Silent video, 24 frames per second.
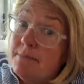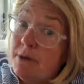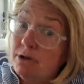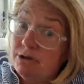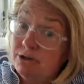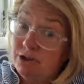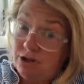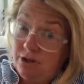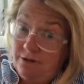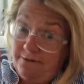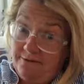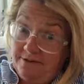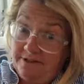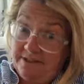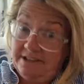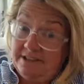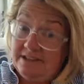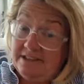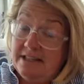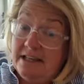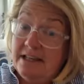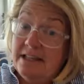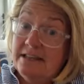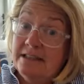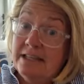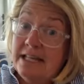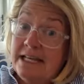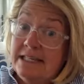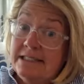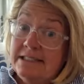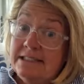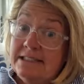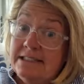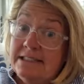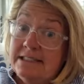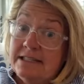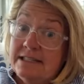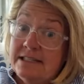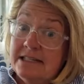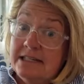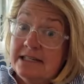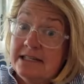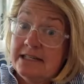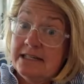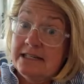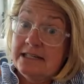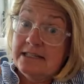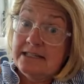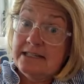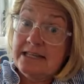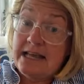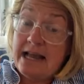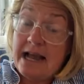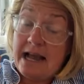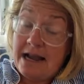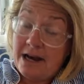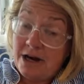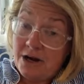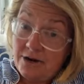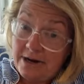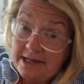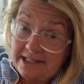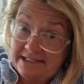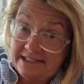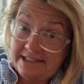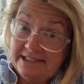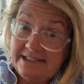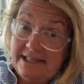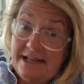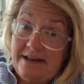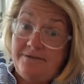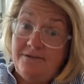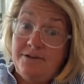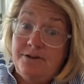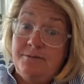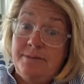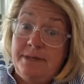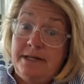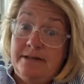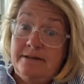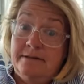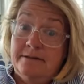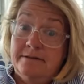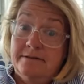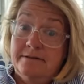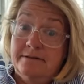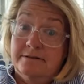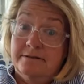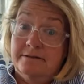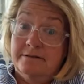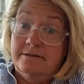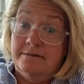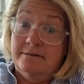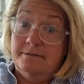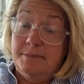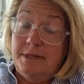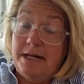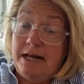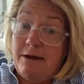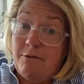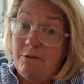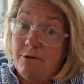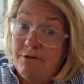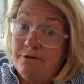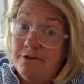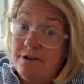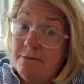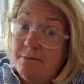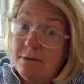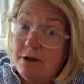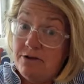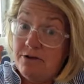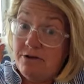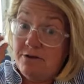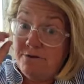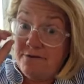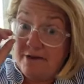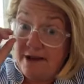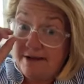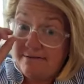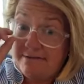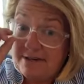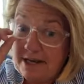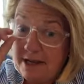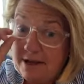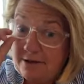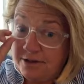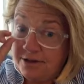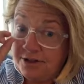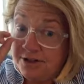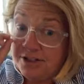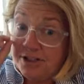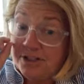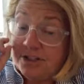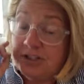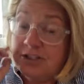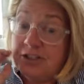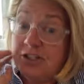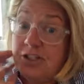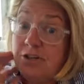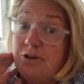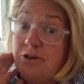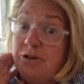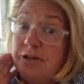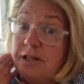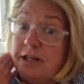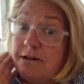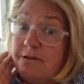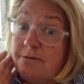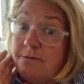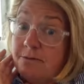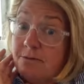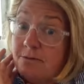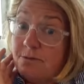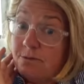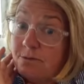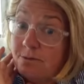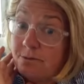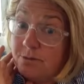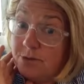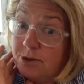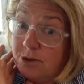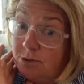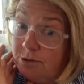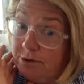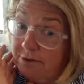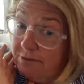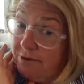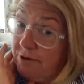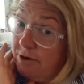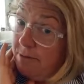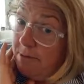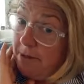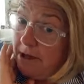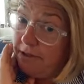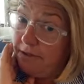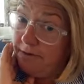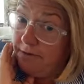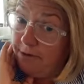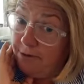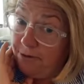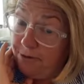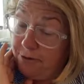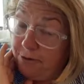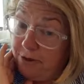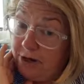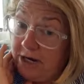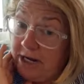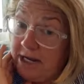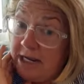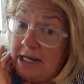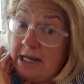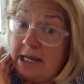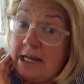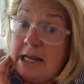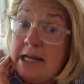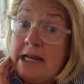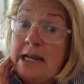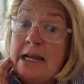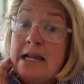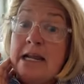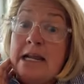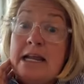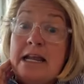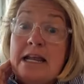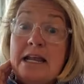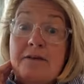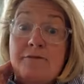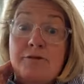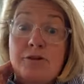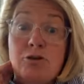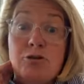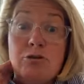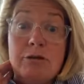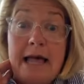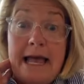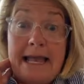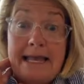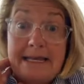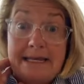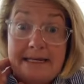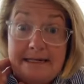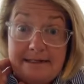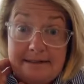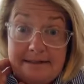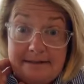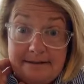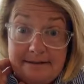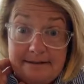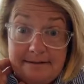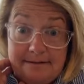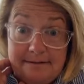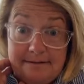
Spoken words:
post office unless the IRS is after me. But I will Venmo you $5 so you can do it for a month for free if you like it.